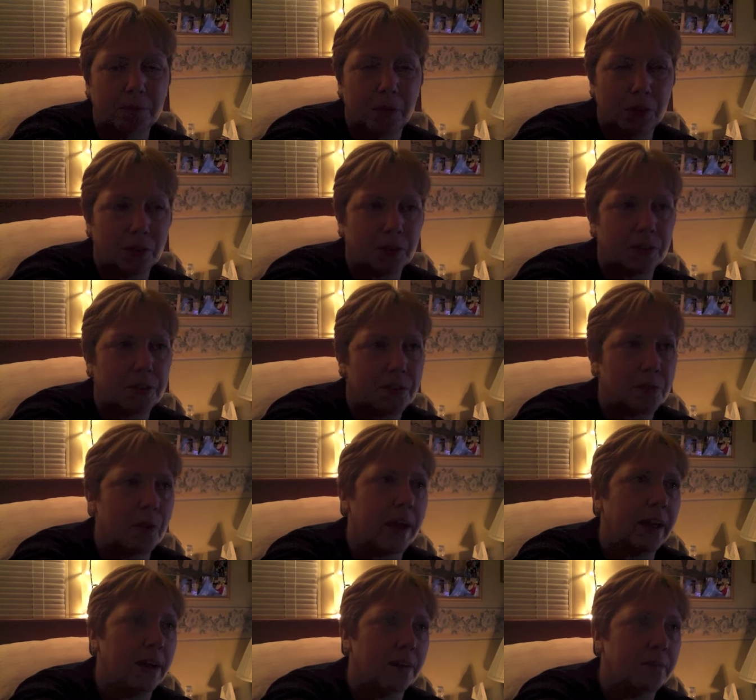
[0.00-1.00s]
emotional, so
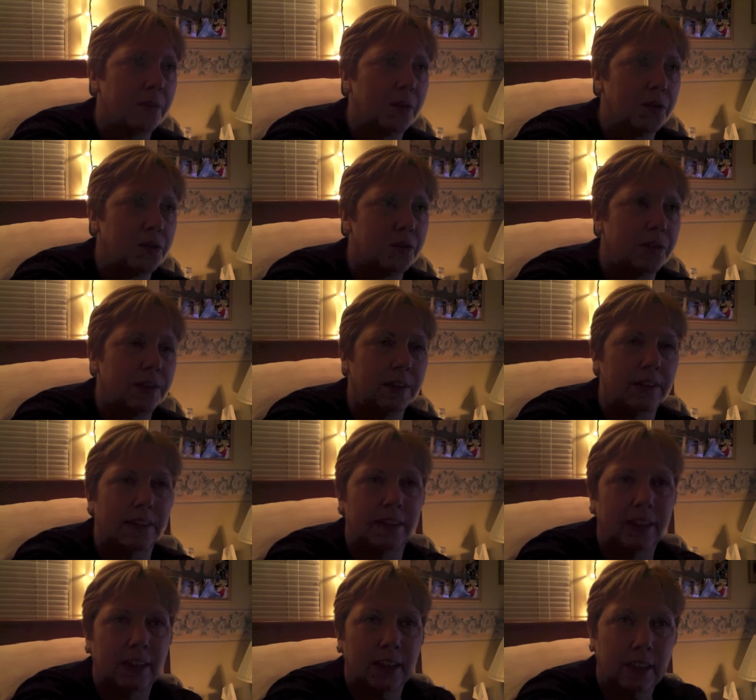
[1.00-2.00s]
I got emotional,
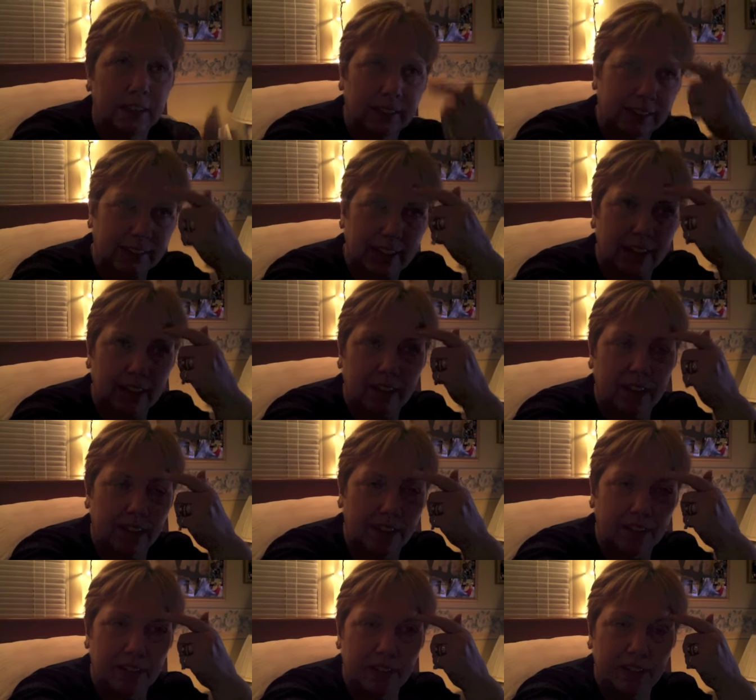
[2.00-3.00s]
and his dad
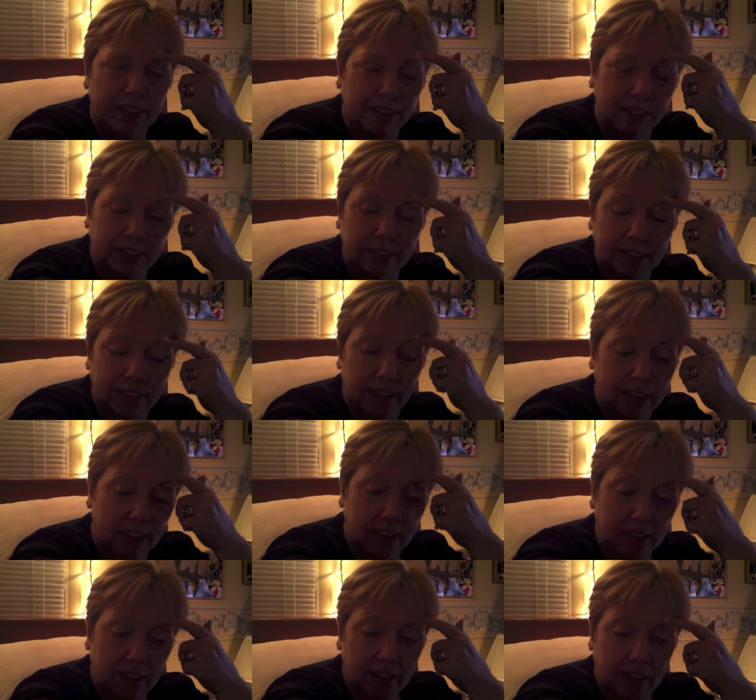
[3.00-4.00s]
kind of looked,
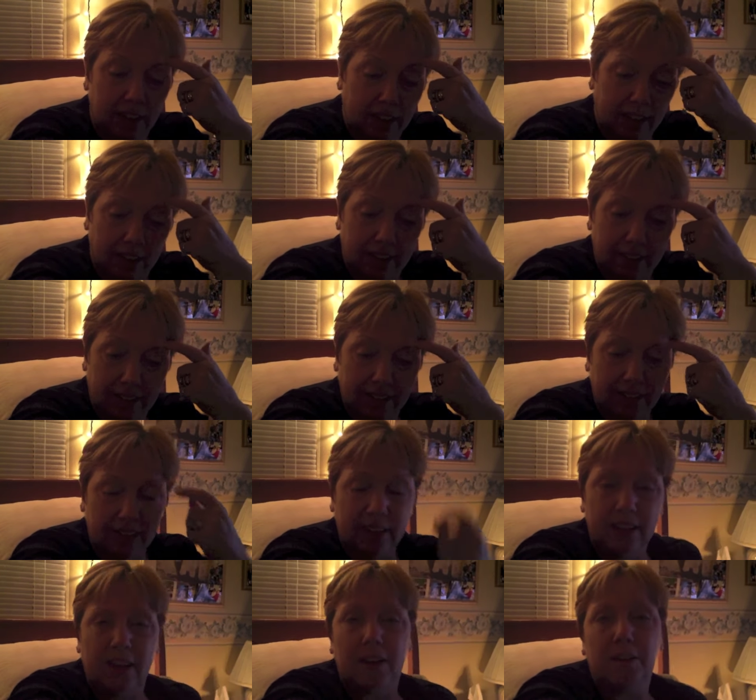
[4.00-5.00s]

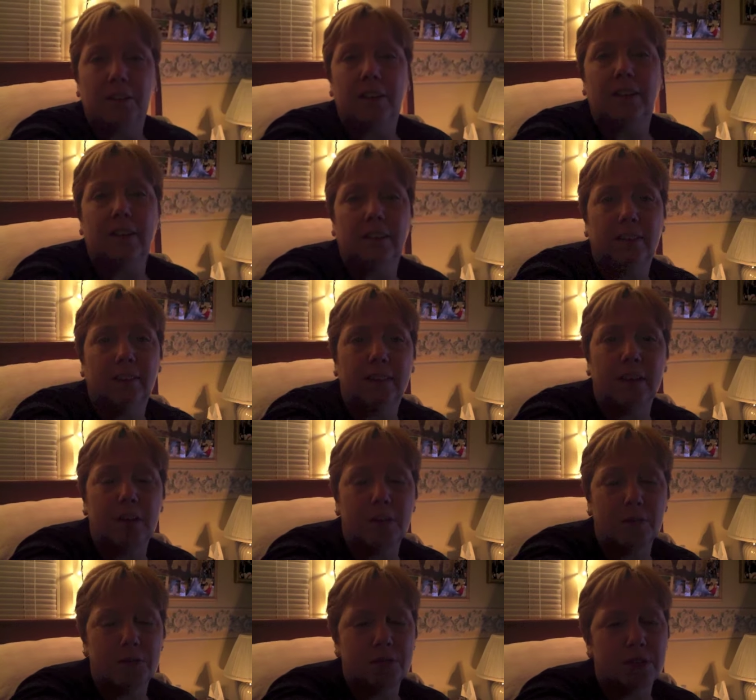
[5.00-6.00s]
you know, and
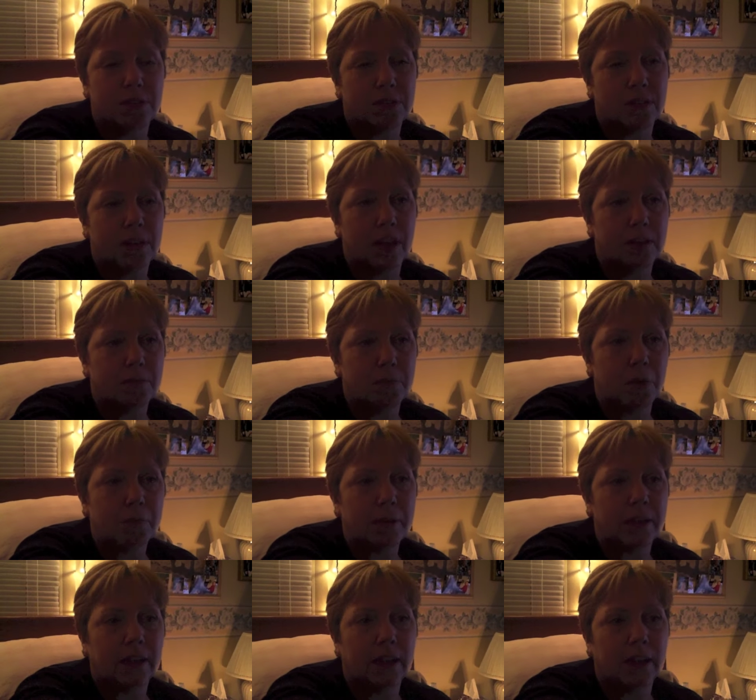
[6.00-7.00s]
it was just a nice
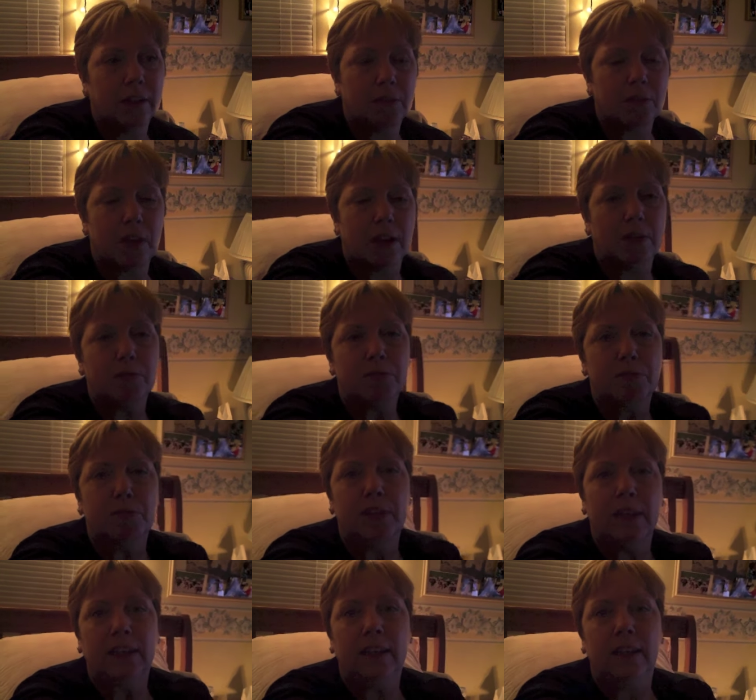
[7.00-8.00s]
moment, and I was
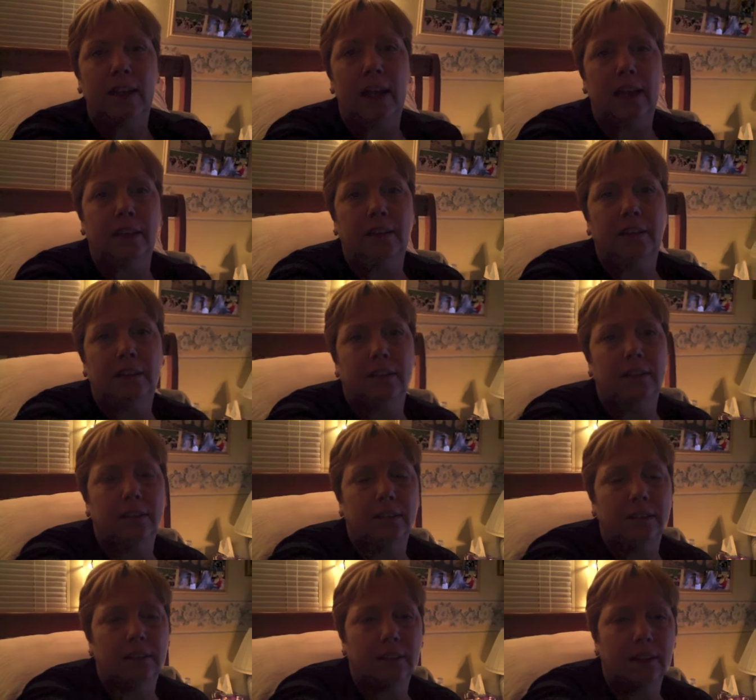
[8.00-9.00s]
really glad
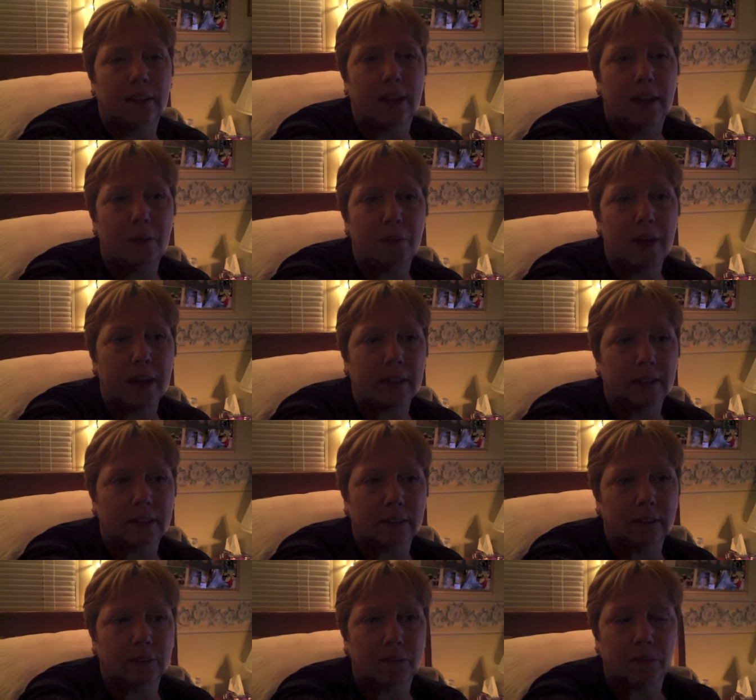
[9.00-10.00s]
that I
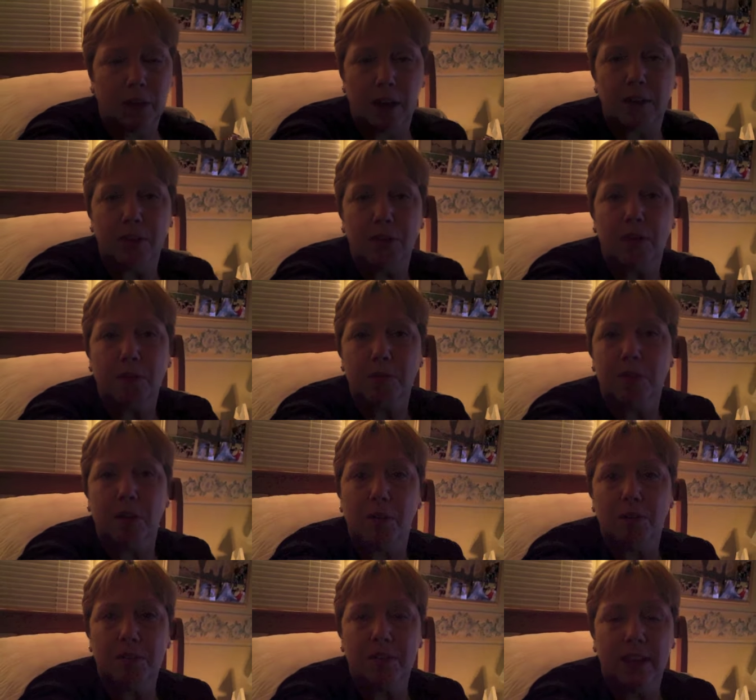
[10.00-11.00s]
went. I knew I was
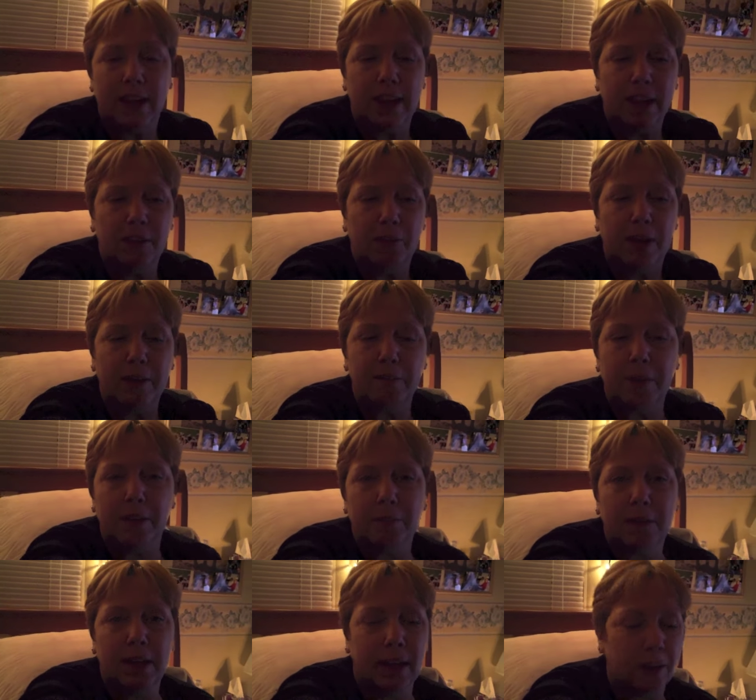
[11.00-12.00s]
going today anyway, but
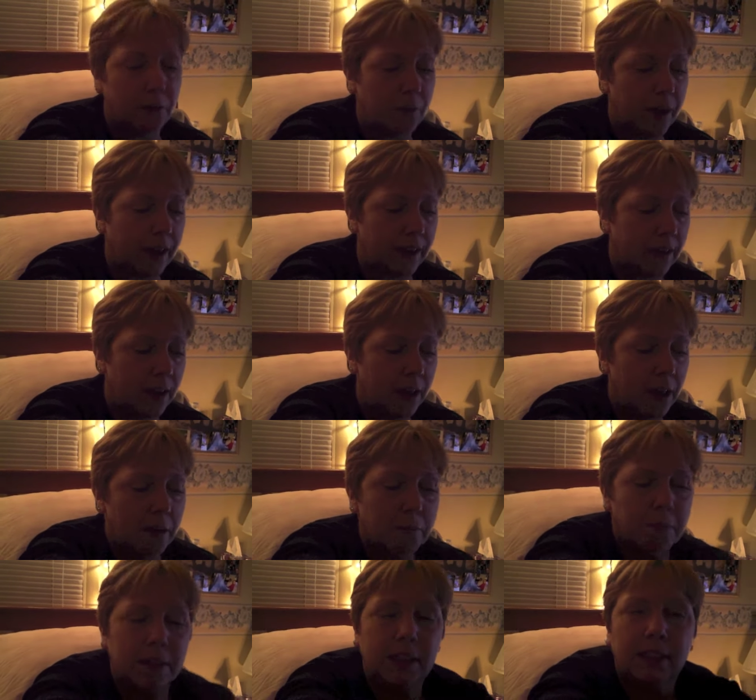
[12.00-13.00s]
I'm glad I went.
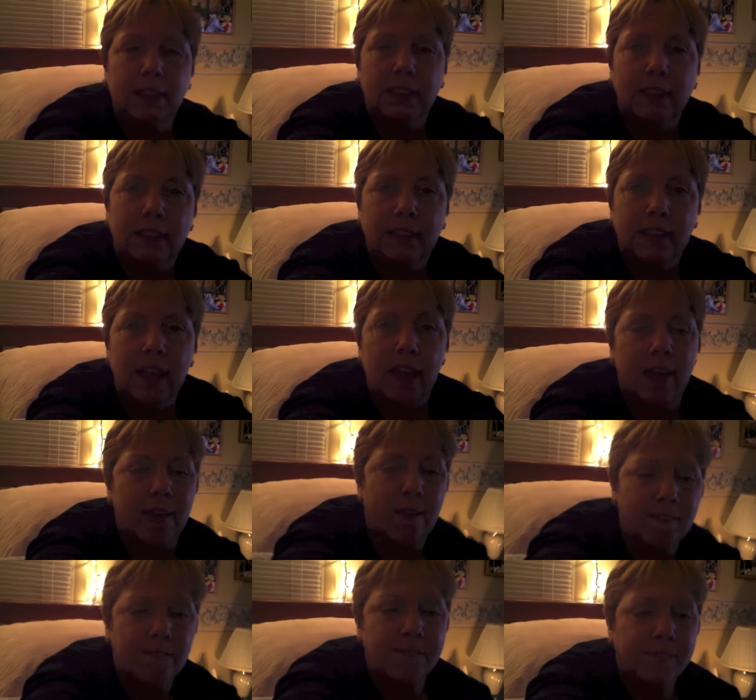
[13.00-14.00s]
But he did
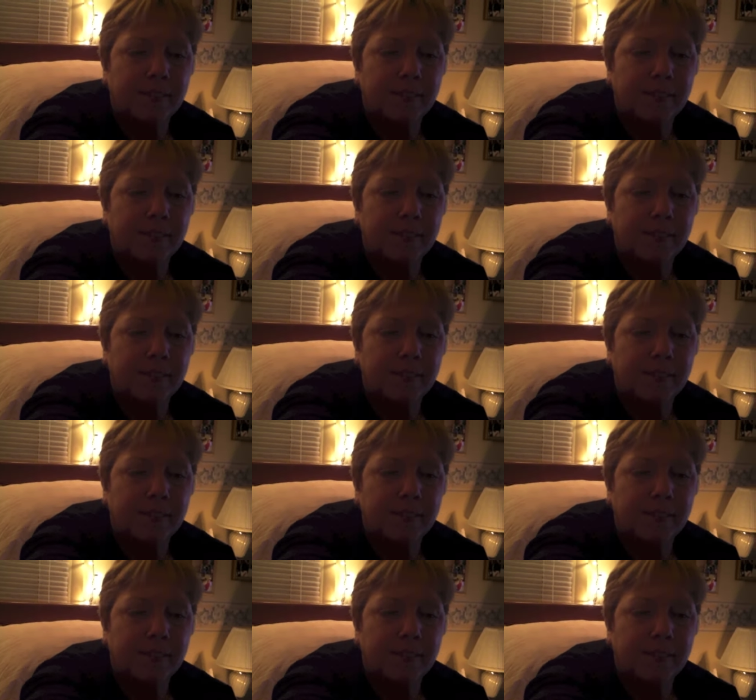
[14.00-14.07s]
say